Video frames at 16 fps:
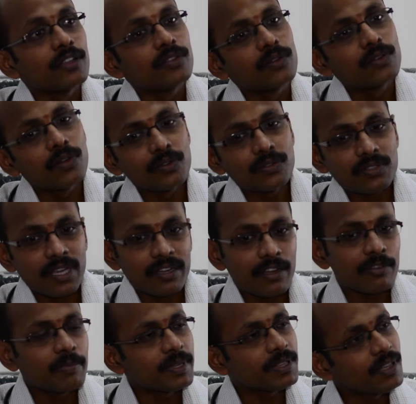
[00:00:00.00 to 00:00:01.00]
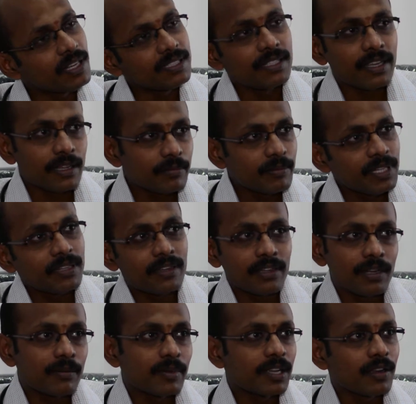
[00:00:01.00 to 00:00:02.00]
So those kind of pathology can be
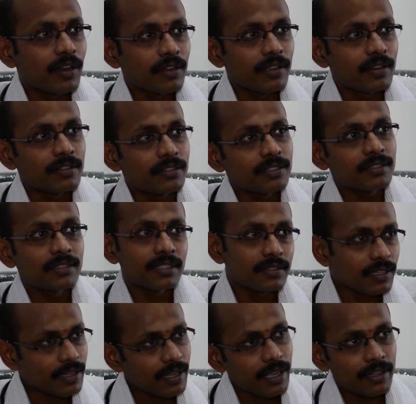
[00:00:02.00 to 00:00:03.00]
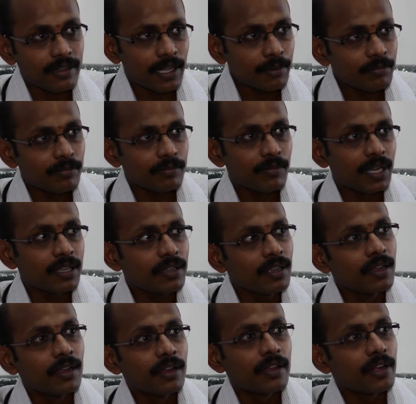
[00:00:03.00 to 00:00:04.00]
treated by cardiologists in the cath lab by
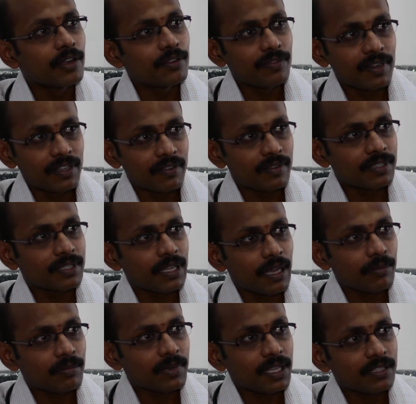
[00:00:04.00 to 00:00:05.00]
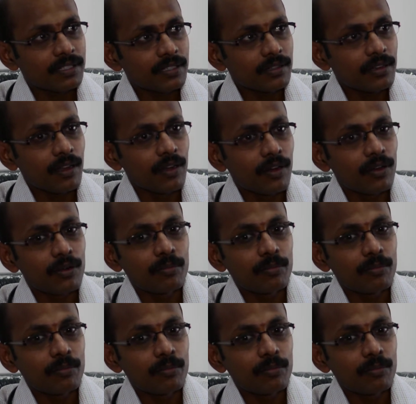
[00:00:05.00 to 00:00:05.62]
radiofrequency ablation, or